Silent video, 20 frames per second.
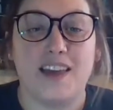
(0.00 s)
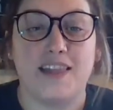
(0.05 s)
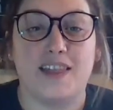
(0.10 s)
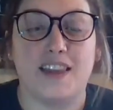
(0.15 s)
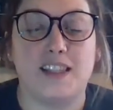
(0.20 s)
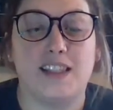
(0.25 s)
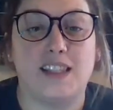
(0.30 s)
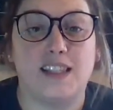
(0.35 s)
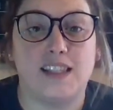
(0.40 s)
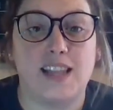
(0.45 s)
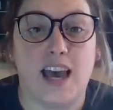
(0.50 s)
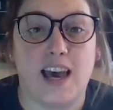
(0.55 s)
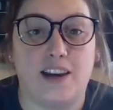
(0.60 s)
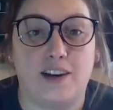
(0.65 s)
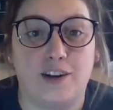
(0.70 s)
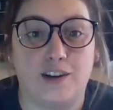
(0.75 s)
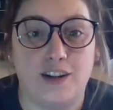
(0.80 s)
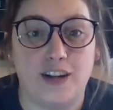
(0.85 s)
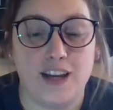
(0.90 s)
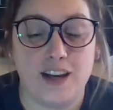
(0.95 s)
This is
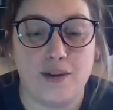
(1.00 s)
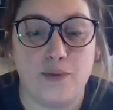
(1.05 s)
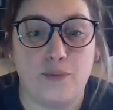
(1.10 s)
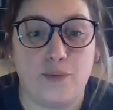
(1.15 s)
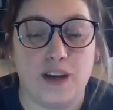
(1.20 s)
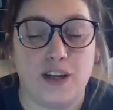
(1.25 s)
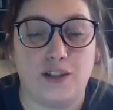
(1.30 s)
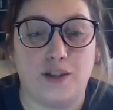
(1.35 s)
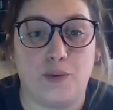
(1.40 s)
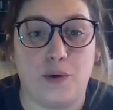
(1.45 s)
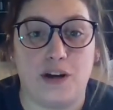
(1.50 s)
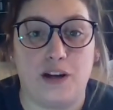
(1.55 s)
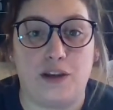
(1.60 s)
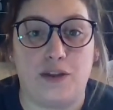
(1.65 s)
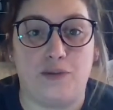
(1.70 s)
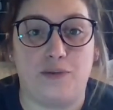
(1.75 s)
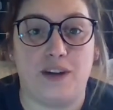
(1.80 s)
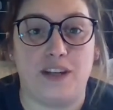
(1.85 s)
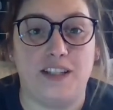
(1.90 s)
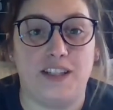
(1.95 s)
Heggerty, week
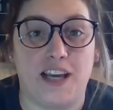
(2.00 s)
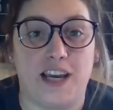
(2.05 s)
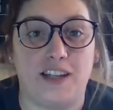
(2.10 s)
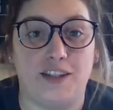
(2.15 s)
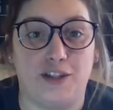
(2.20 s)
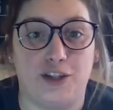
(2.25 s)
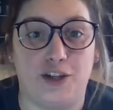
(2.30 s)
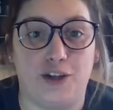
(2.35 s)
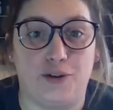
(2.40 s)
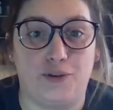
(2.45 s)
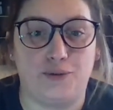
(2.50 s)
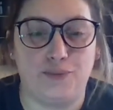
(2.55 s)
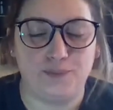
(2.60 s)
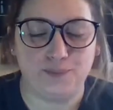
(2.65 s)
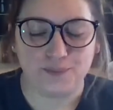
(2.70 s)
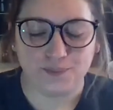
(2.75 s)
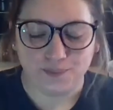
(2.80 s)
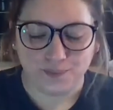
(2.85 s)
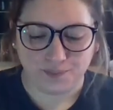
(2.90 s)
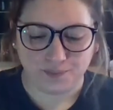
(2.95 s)
23, day two.
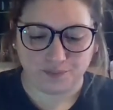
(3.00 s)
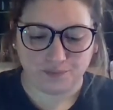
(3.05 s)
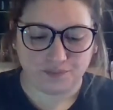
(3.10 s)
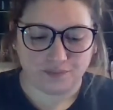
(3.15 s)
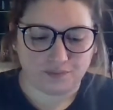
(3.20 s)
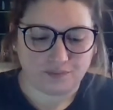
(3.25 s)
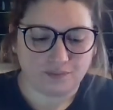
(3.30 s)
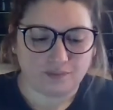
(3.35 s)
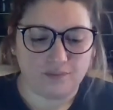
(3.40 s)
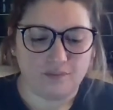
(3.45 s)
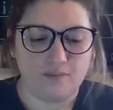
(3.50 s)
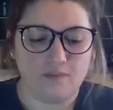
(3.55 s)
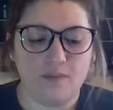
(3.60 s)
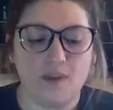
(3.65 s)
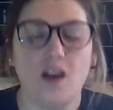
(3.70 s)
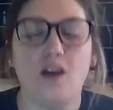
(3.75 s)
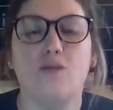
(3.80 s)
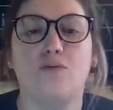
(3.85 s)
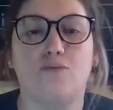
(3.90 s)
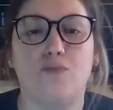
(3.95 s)

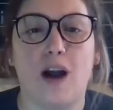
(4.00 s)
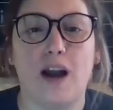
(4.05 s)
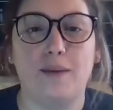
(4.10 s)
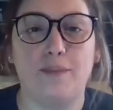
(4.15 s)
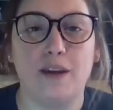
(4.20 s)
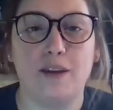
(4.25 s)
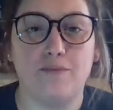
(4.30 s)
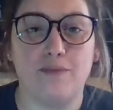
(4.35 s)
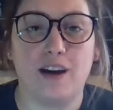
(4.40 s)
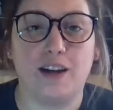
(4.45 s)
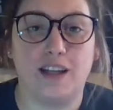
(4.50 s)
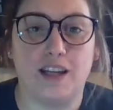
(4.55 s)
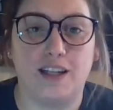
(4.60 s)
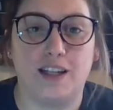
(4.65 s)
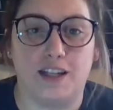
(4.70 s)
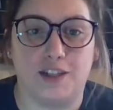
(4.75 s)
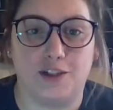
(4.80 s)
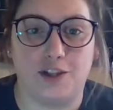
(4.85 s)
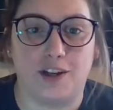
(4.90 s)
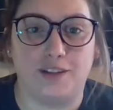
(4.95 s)
Rhyming
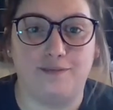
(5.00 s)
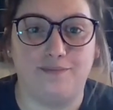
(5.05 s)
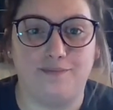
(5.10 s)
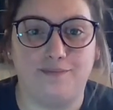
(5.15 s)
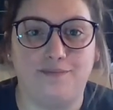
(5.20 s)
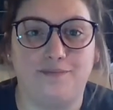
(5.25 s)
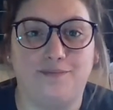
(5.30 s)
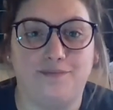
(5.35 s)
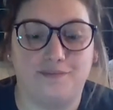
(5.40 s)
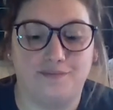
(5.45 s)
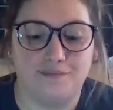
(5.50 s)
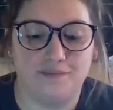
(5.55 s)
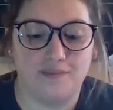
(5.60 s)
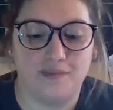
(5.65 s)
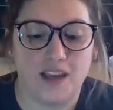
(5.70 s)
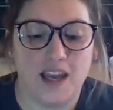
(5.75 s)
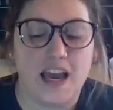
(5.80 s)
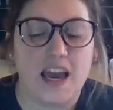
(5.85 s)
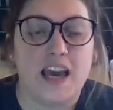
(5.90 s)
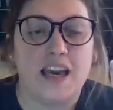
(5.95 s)
recognition.
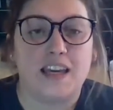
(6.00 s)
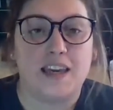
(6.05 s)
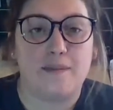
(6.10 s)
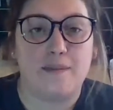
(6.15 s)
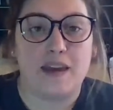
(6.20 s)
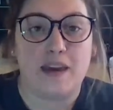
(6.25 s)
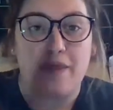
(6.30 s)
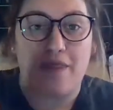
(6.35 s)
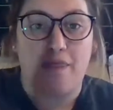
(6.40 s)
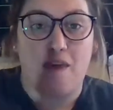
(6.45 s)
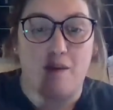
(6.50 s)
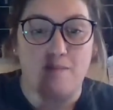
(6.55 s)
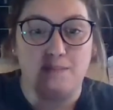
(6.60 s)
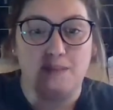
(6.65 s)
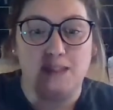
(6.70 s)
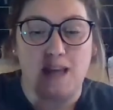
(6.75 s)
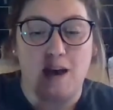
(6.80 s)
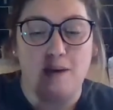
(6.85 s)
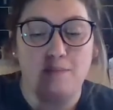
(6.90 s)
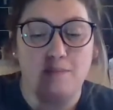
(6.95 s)
Give me a
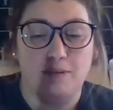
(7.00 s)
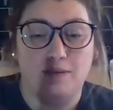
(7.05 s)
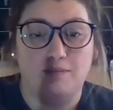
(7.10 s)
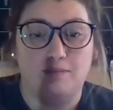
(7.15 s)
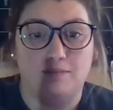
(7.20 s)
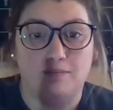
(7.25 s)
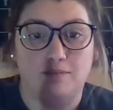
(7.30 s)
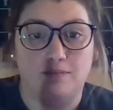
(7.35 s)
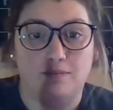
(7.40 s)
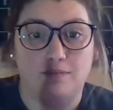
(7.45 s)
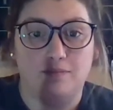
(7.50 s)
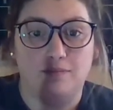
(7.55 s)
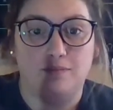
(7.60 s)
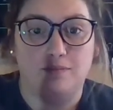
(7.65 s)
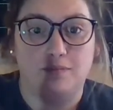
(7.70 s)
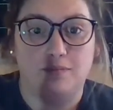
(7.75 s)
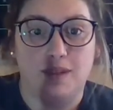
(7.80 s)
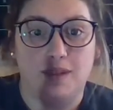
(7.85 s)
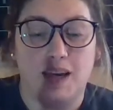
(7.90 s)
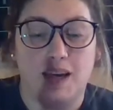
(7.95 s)
thumbs up
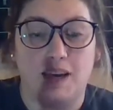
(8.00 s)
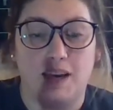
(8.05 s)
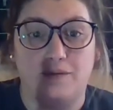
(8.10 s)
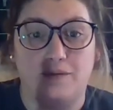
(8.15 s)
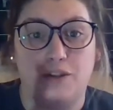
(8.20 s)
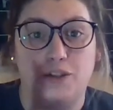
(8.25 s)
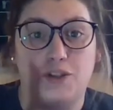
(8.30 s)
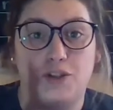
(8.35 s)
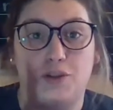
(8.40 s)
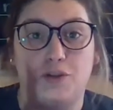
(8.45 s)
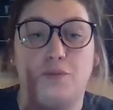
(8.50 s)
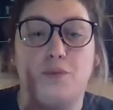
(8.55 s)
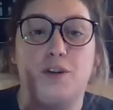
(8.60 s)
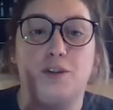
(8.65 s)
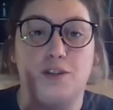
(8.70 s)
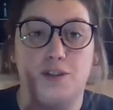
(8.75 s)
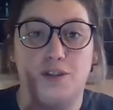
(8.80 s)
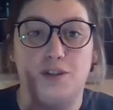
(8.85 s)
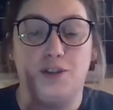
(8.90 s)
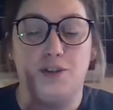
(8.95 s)
if the two
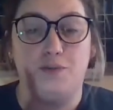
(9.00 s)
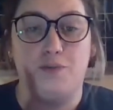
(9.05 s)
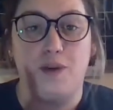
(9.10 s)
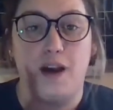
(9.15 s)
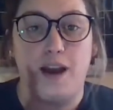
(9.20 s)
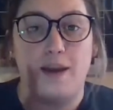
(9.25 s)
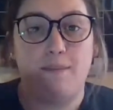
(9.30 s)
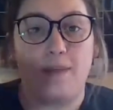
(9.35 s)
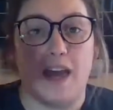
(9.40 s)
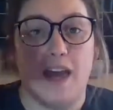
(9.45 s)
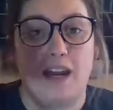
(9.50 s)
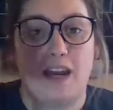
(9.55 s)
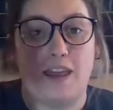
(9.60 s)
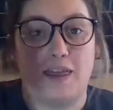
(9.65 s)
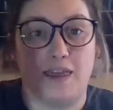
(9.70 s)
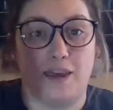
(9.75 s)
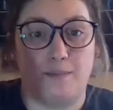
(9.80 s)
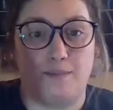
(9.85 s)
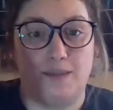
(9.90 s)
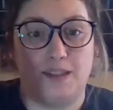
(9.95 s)
words do rhyme and a
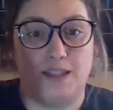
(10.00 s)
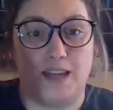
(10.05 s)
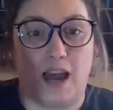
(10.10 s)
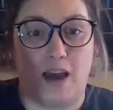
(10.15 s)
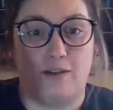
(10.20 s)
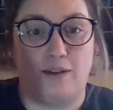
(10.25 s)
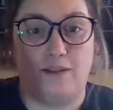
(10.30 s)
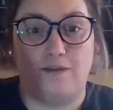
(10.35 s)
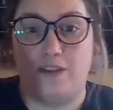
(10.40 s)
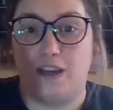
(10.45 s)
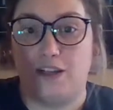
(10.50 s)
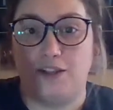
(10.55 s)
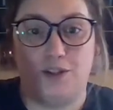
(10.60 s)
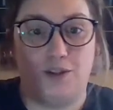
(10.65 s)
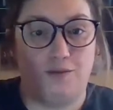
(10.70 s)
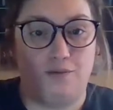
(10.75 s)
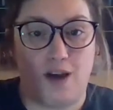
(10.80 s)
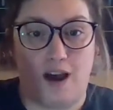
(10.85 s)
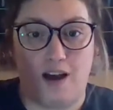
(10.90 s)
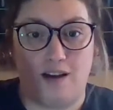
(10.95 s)
thumbs down if they
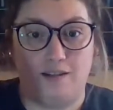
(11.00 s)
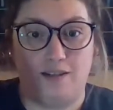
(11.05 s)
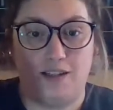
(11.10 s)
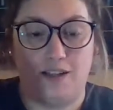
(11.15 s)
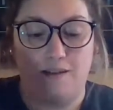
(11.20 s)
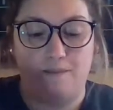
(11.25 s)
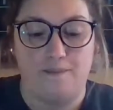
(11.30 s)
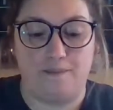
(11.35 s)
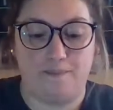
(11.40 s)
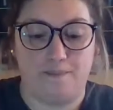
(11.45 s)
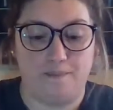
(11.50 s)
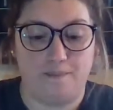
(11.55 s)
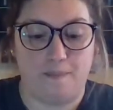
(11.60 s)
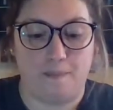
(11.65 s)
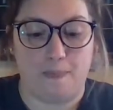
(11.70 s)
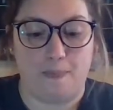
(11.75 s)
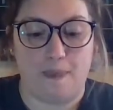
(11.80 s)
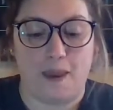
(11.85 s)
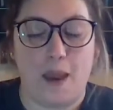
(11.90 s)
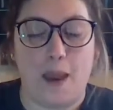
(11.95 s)
do not.
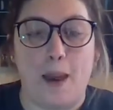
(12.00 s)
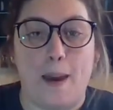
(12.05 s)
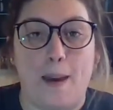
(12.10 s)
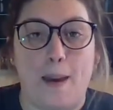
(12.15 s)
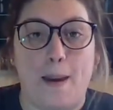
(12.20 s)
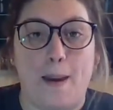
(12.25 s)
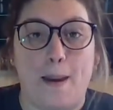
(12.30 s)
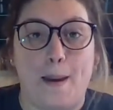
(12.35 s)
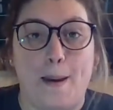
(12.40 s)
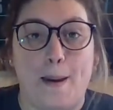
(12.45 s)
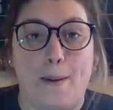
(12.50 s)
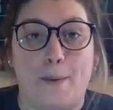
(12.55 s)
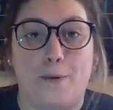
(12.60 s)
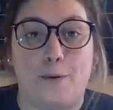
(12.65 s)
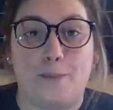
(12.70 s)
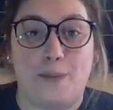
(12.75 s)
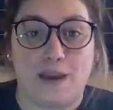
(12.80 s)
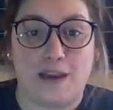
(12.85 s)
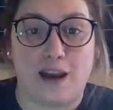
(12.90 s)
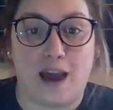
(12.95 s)

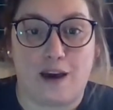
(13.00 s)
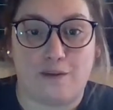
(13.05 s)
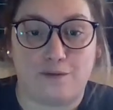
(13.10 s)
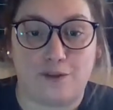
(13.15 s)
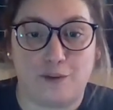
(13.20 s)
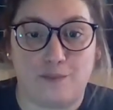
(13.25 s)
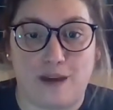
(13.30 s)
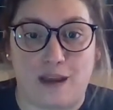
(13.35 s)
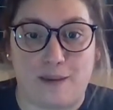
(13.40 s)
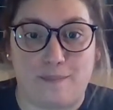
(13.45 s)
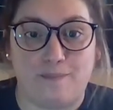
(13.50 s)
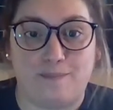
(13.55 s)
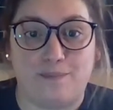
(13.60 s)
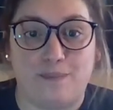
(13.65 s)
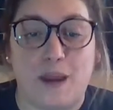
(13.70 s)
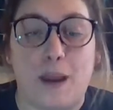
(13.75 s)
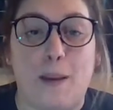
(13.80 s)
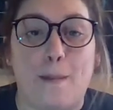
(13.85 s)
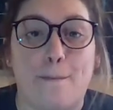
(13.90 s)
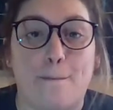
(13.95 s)
Repeat after me
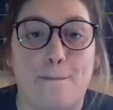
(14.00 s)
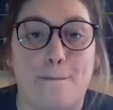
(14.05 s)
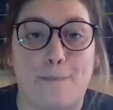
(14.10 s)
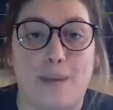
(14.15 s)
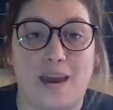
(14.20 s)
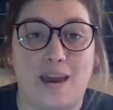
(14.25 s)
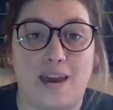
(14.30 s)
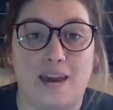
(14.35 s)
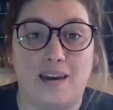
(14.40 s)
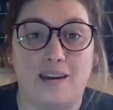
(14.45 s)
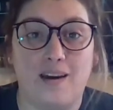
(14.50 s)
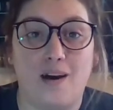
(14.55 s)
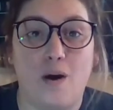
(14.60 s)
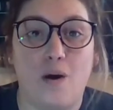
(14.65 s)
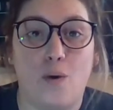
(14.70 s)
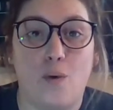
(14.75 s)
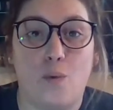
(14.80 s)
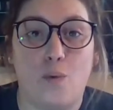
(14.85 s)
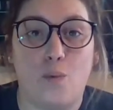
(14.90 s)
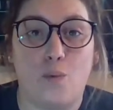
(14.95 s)
pig,
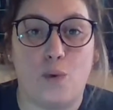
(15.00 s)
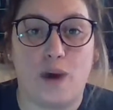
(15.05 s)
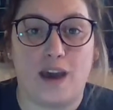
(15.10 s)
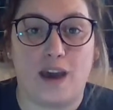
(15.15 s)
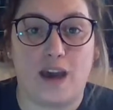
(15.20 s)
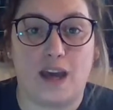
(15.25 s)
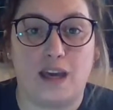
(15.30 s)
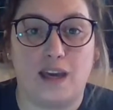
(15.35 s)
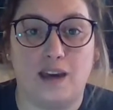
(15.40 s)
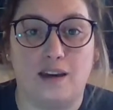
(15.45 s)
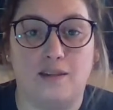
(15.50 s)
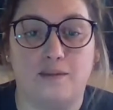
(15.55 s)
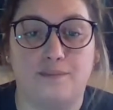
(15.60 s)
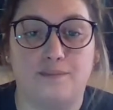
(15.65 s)
wig,